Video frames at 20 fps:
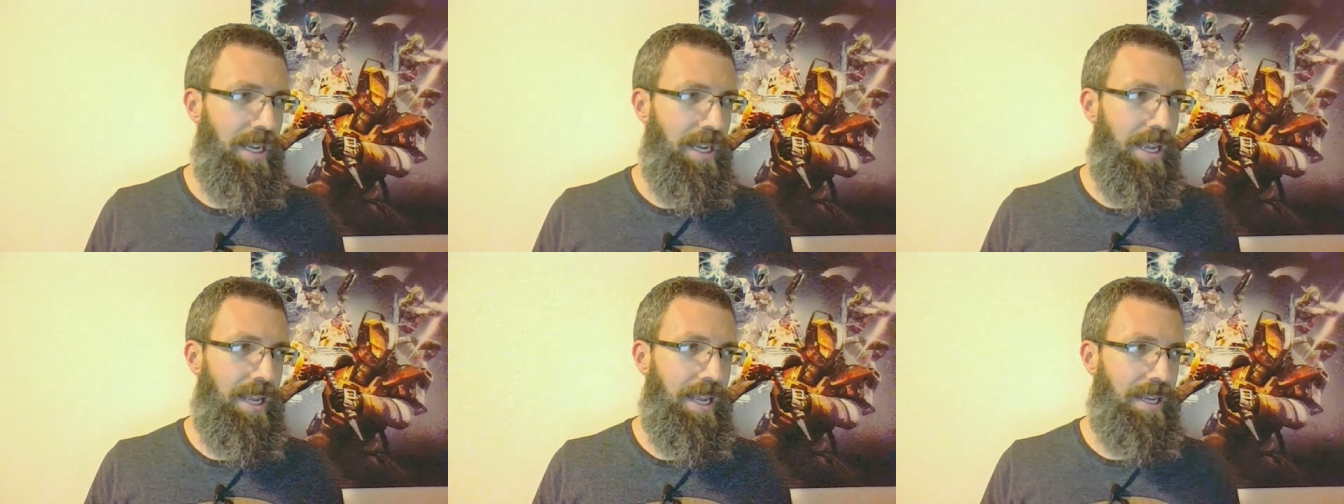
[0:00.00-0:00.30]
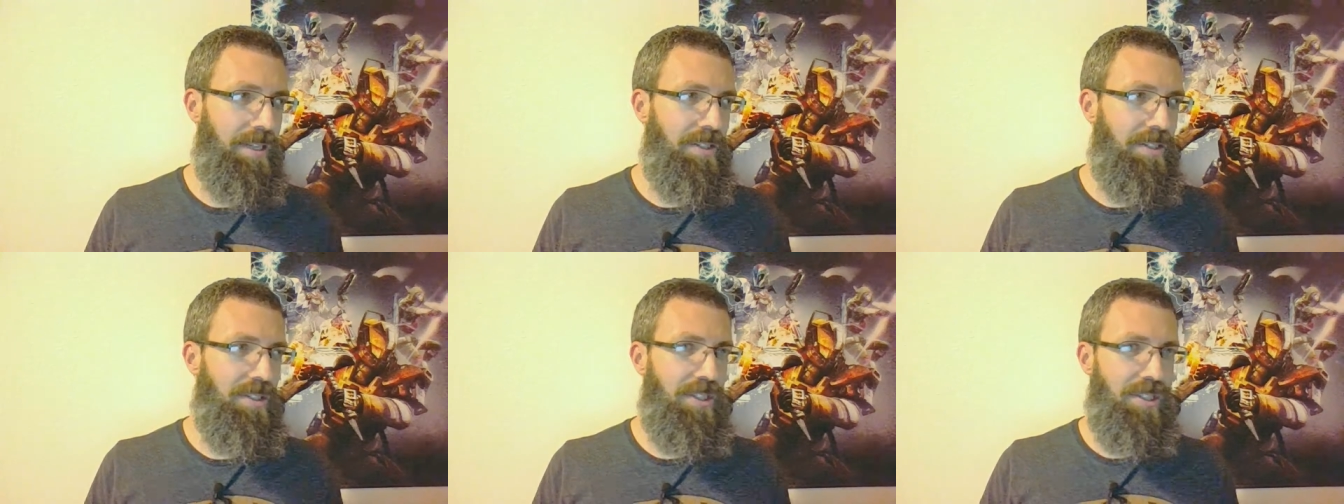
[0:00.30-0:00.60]

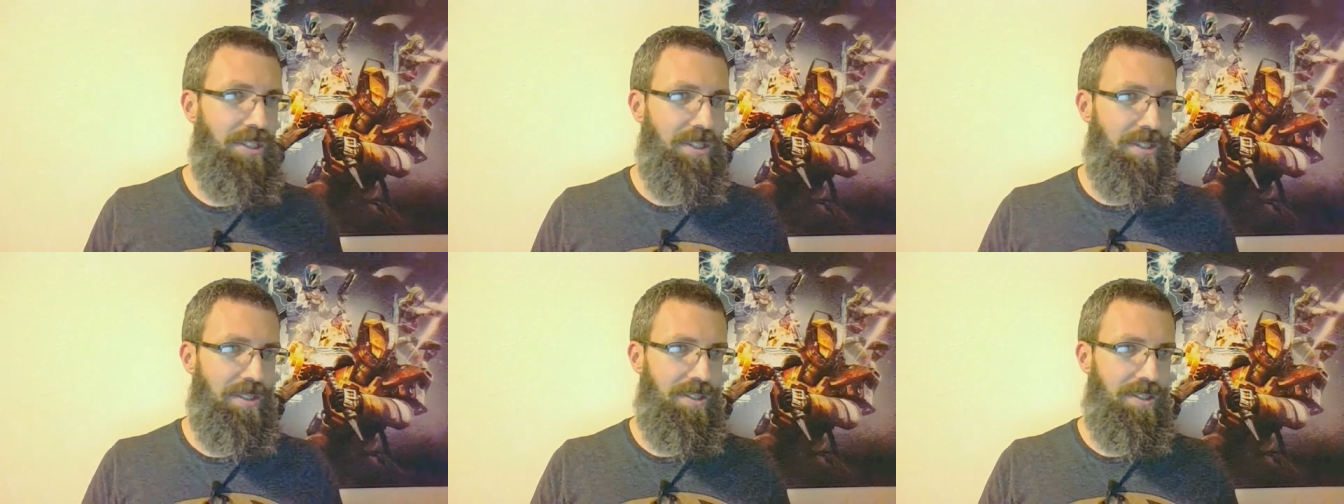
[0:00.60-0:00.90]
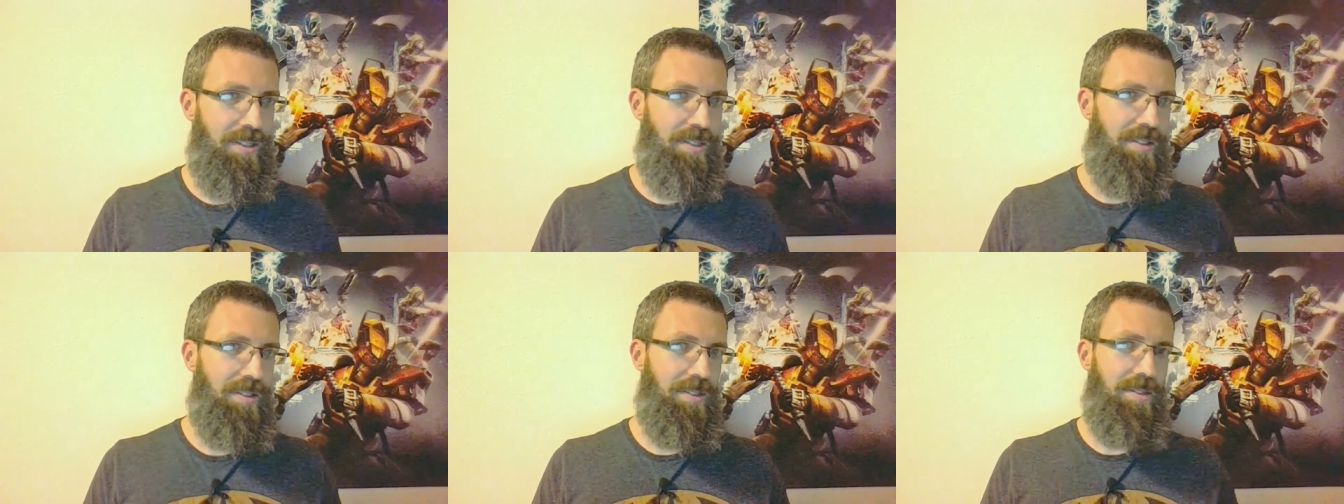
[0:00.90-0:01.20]

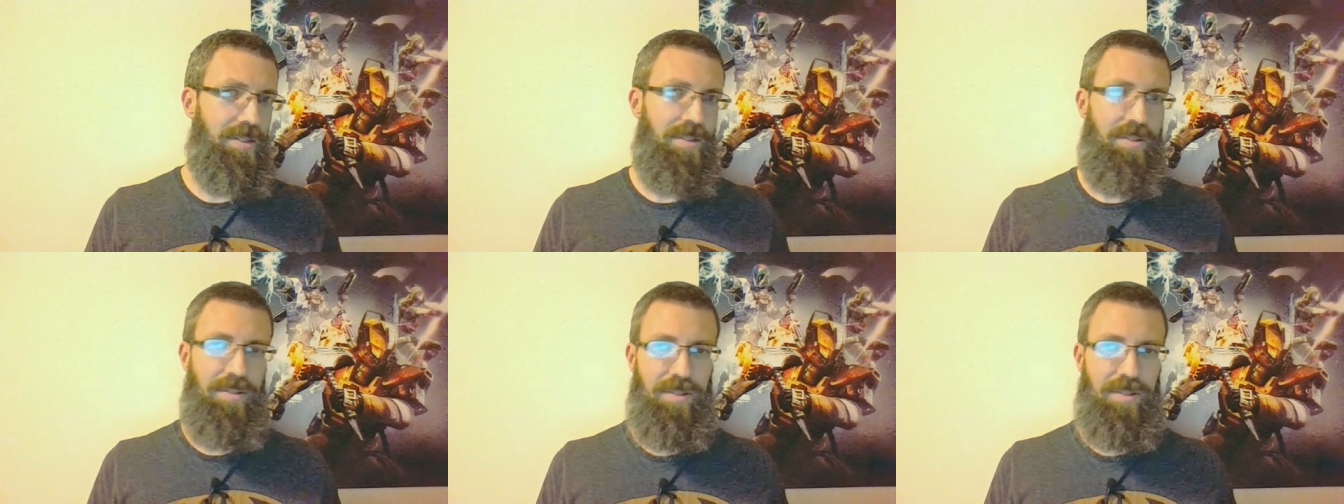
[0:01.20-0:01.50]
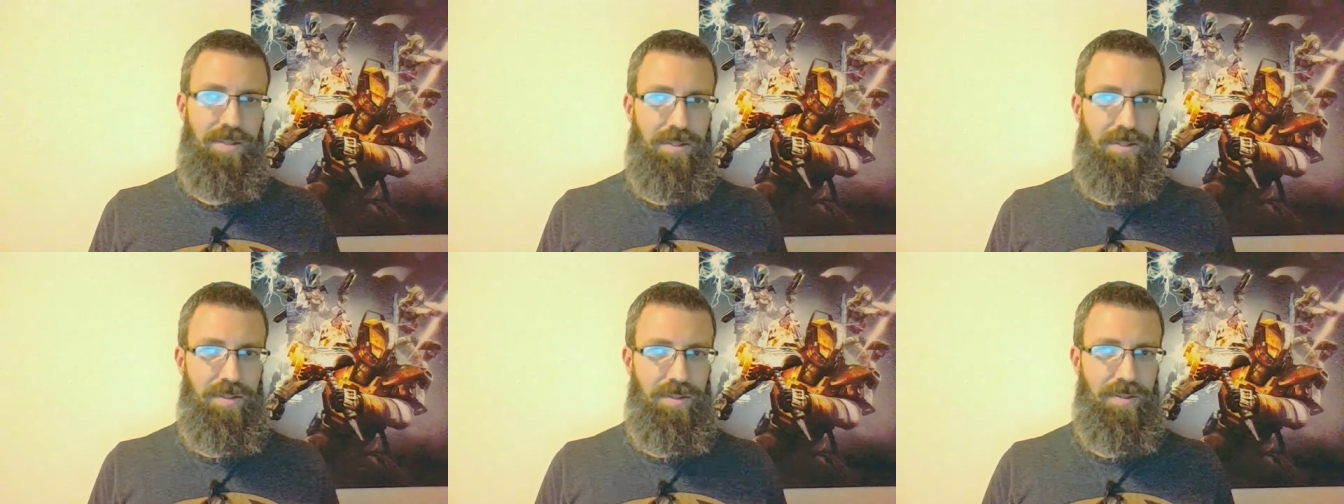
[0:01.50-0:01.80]
ancient
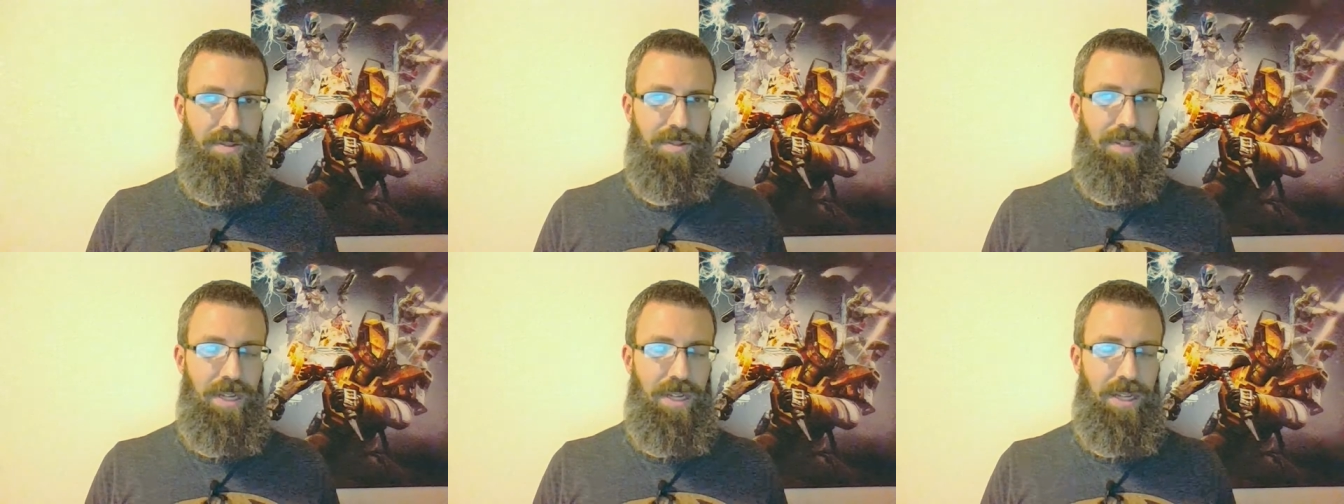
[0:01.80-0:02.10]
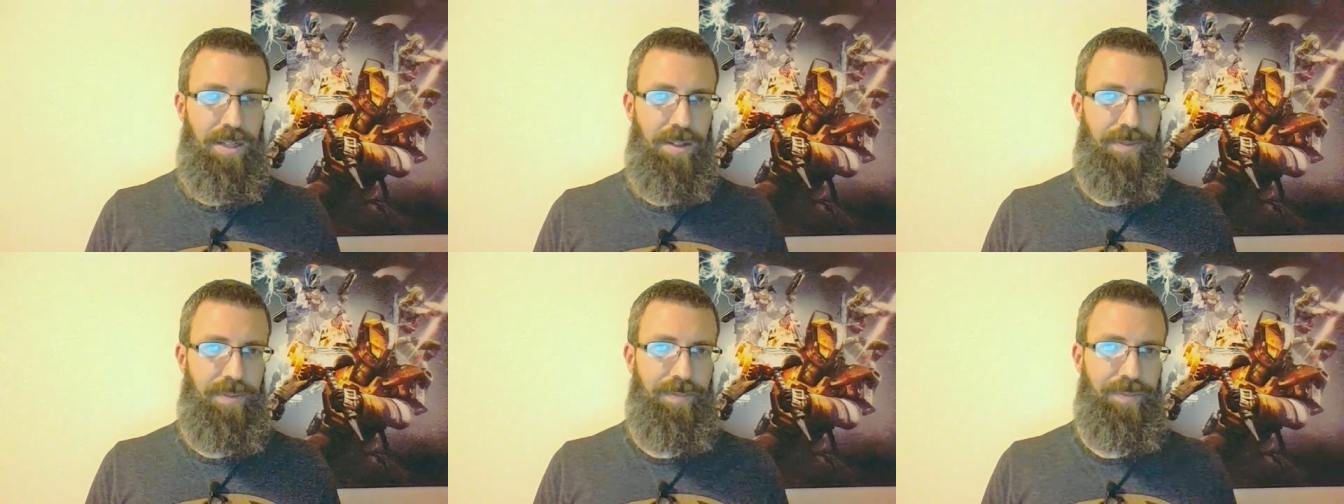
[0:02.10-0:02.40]

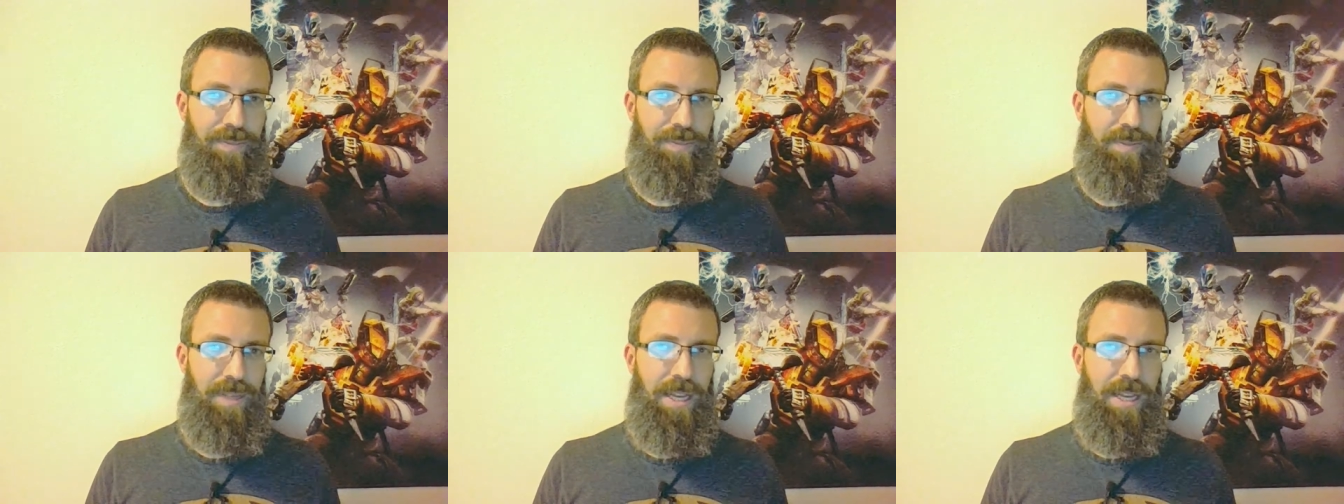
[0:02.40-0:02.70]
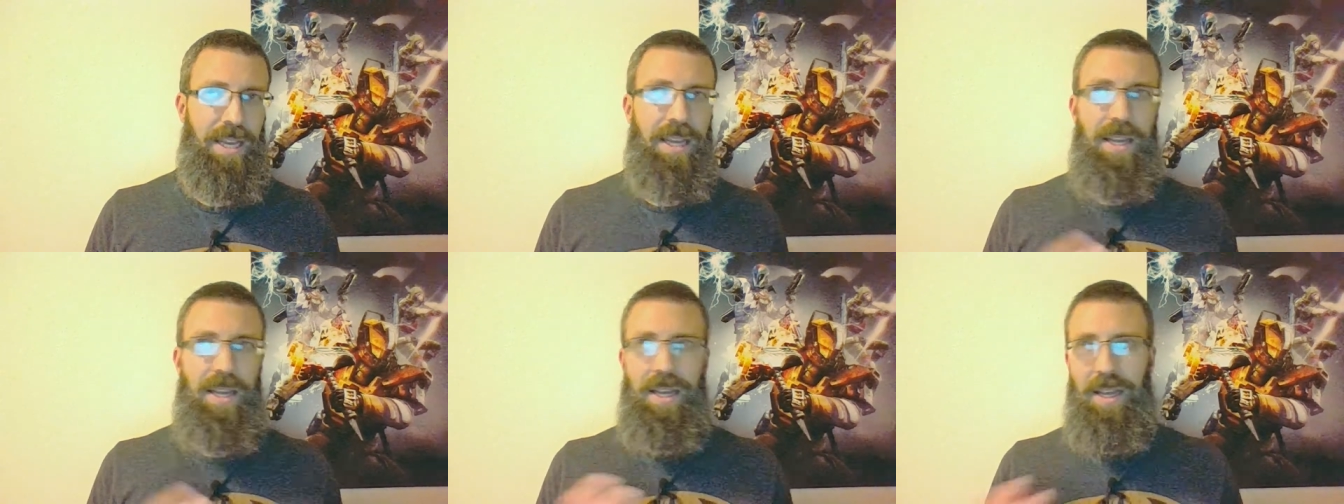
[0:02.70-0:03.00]

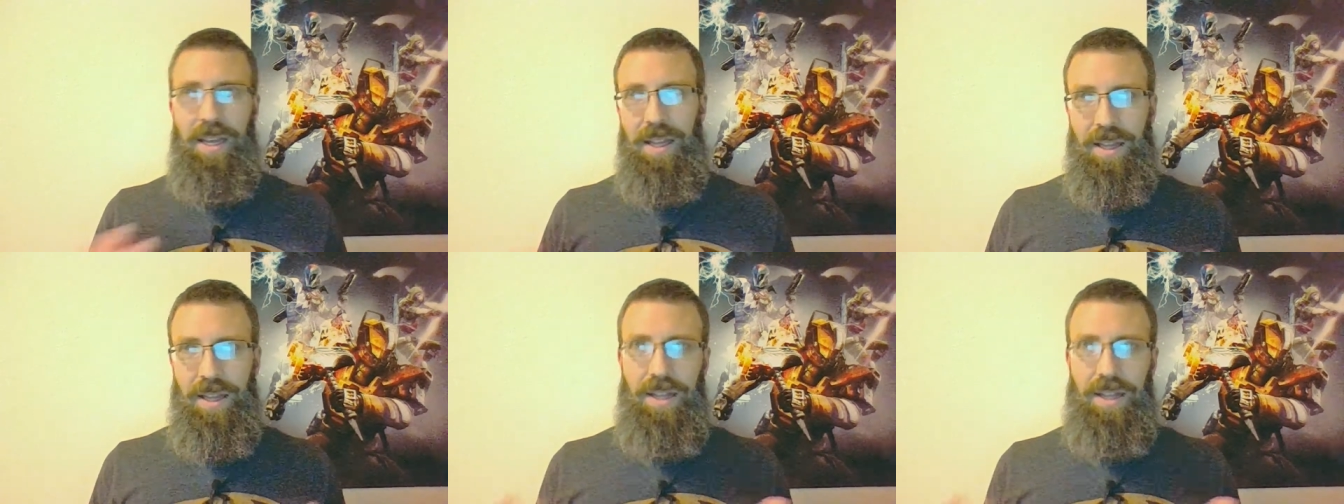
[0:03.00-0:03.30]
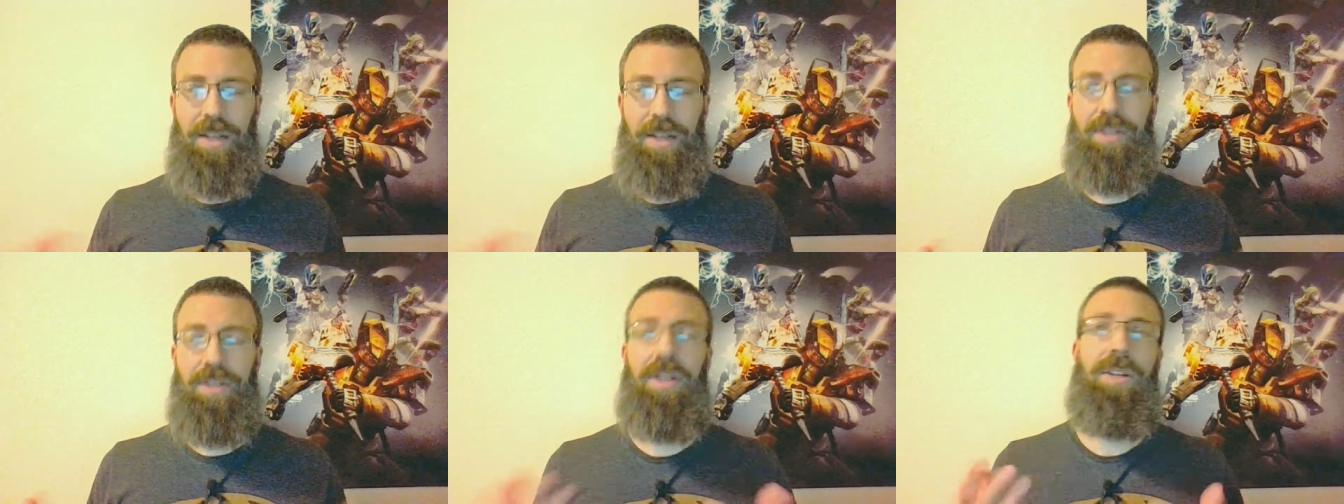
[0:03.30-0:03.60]

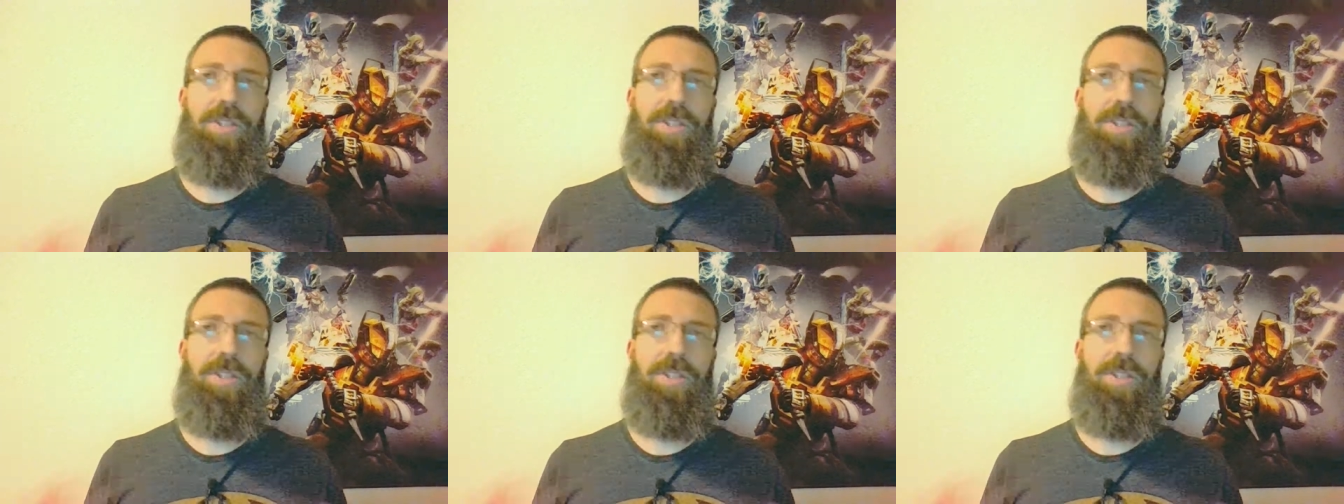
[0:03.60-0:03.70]
a